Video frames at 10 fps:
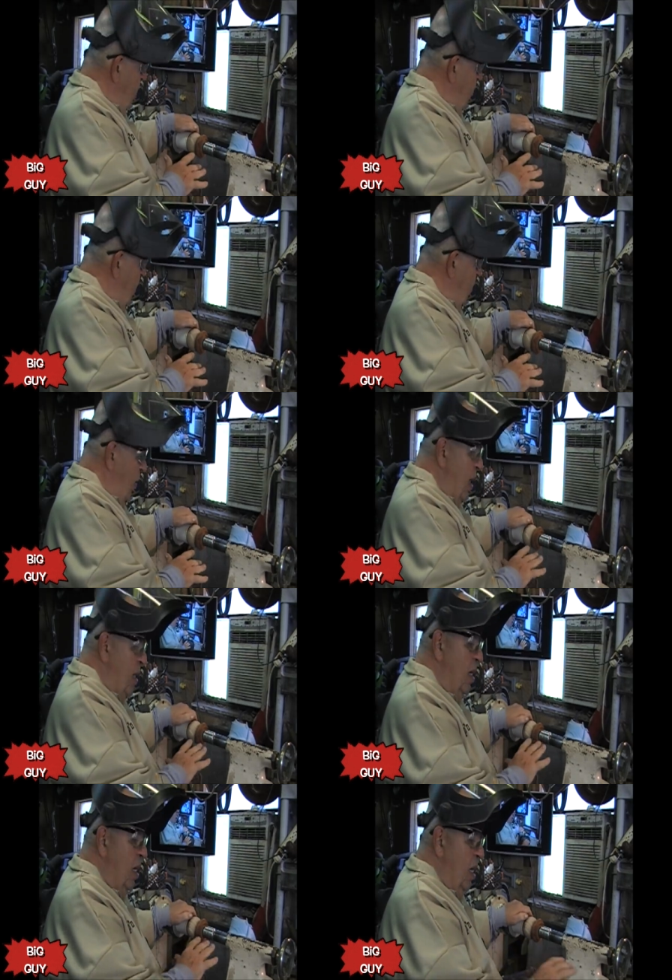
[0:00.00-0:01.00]
about right
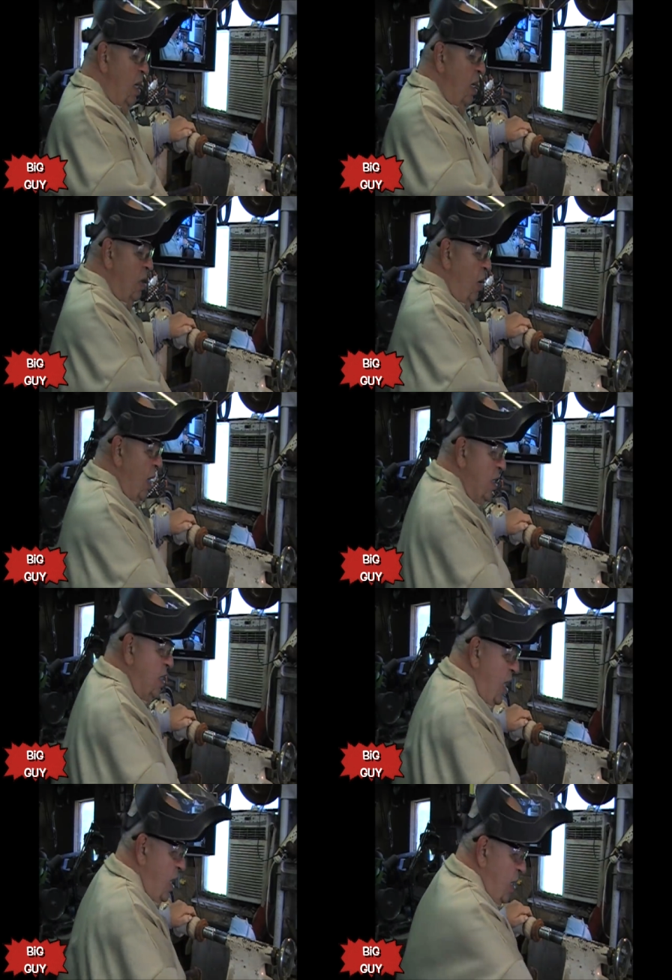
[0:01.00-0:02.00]
to where I can
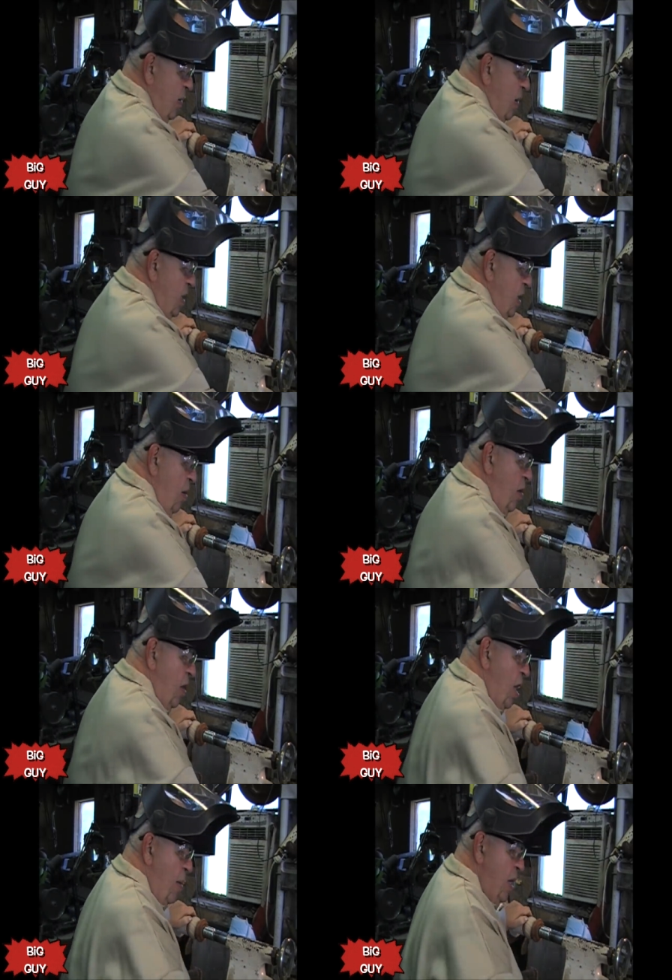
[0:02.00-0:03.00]
sand it. Then I'm going
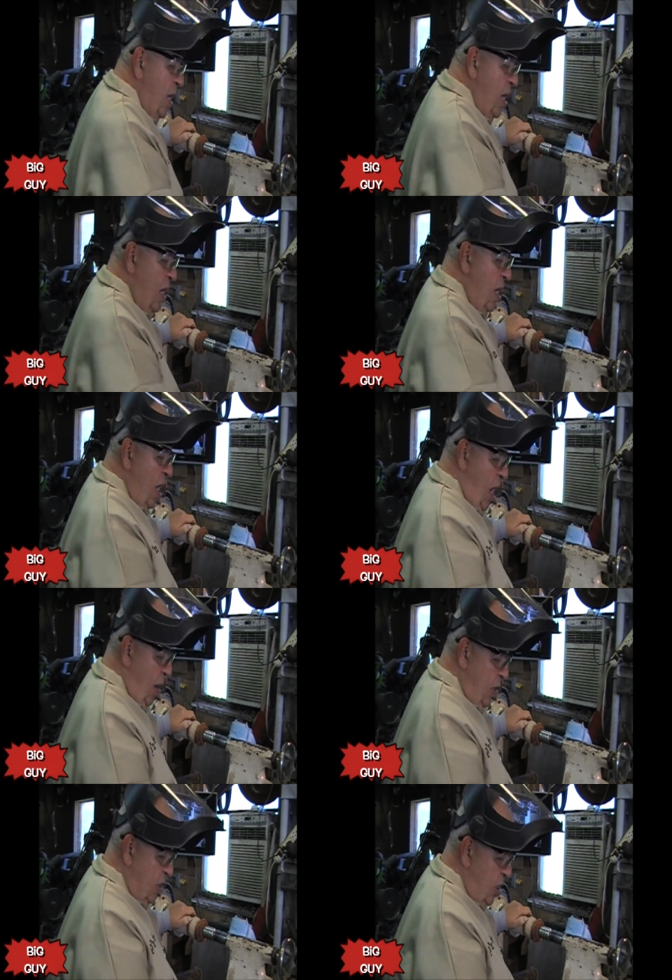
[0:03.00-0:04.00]
to come in here. I'm
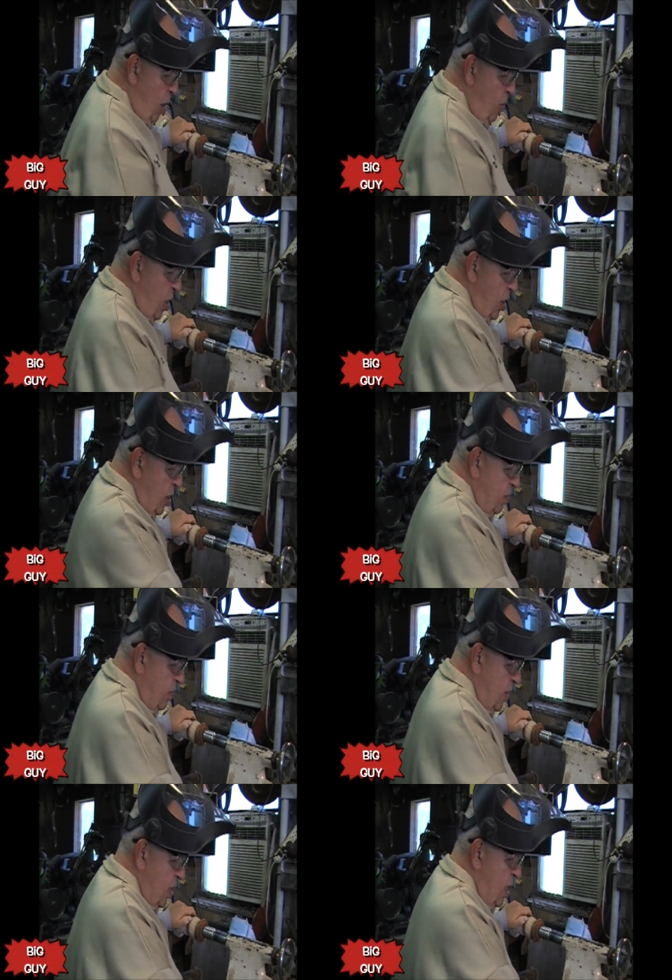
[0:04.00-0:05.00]
going to start with,
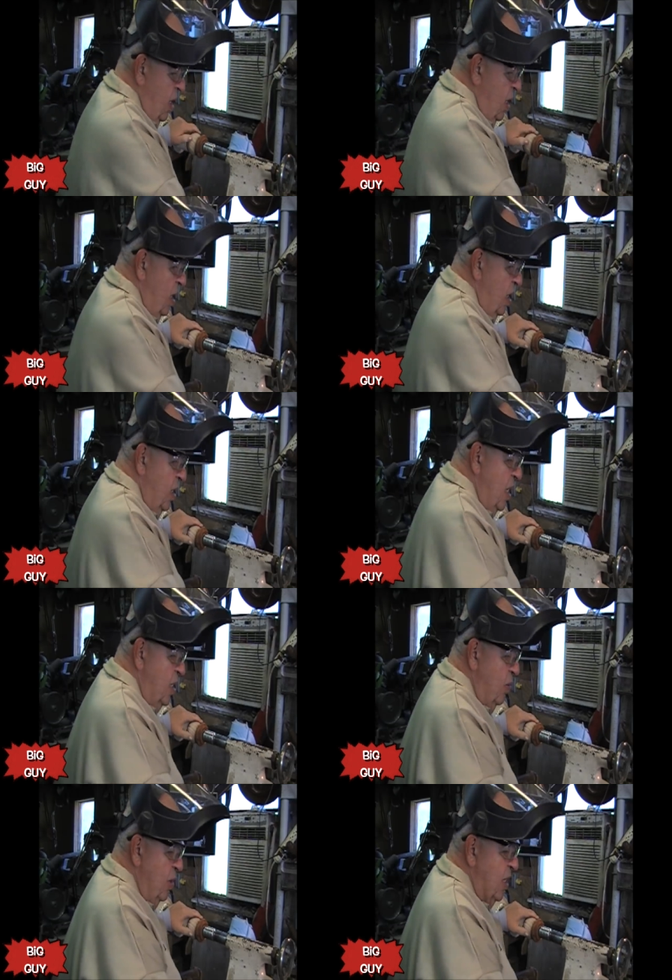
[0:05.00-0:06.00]

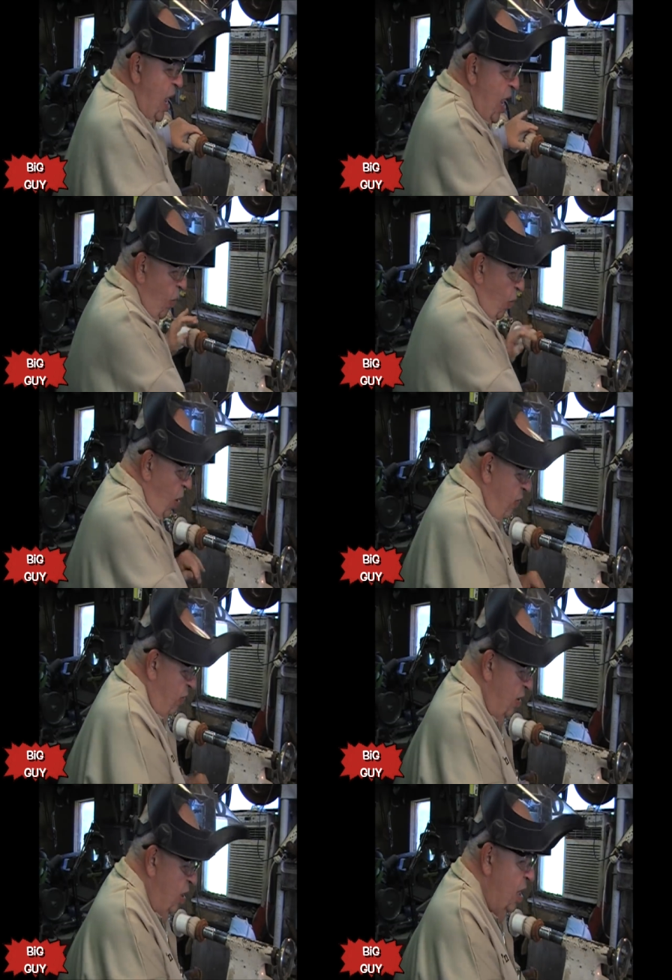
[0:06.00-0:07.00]
this one's kind of
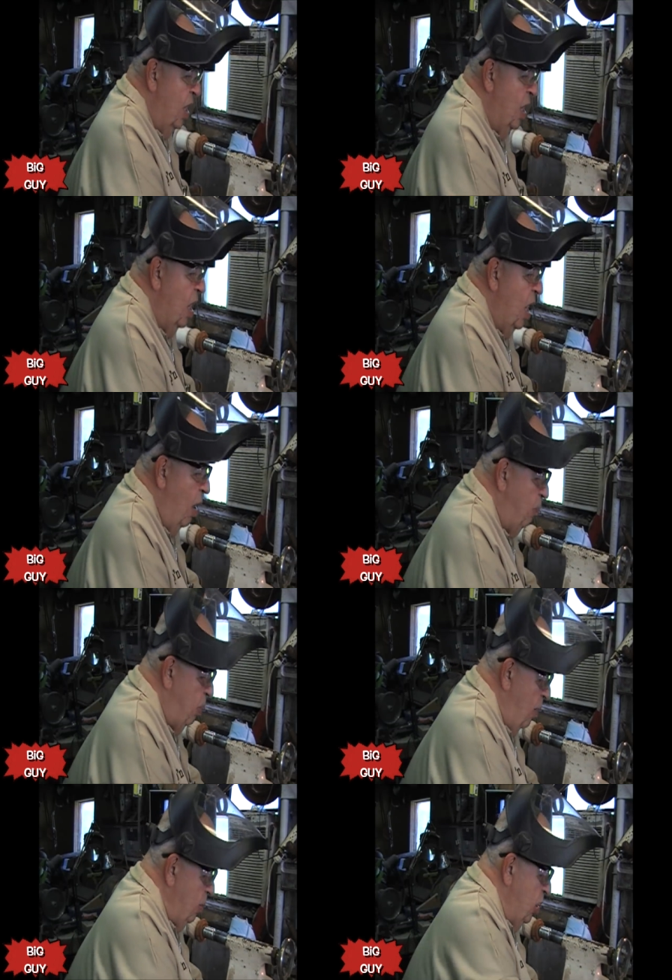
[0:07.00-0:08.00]
rough. I'm
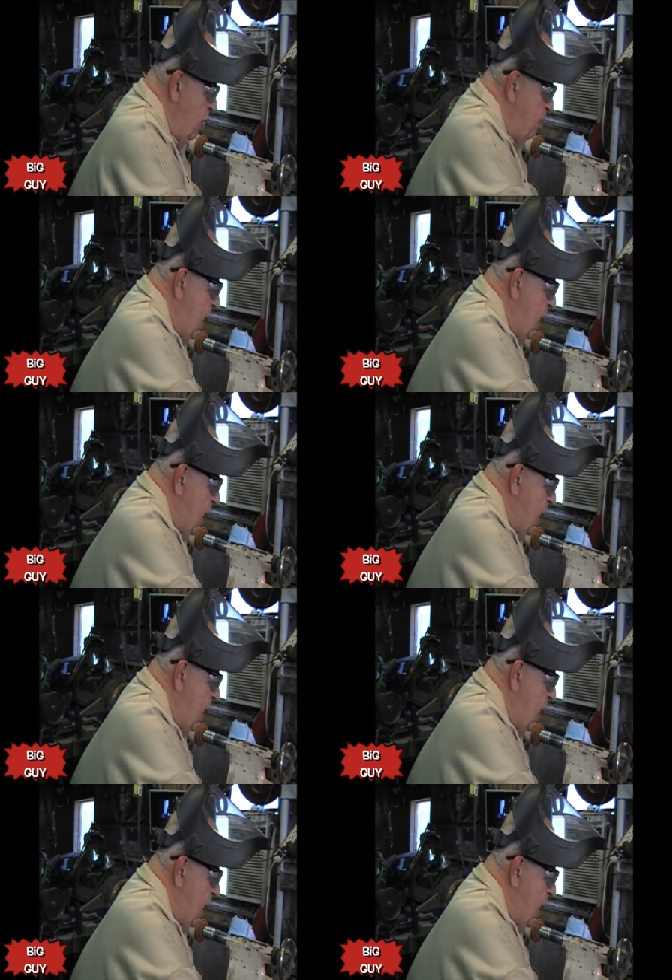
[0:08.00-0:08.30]
probably going to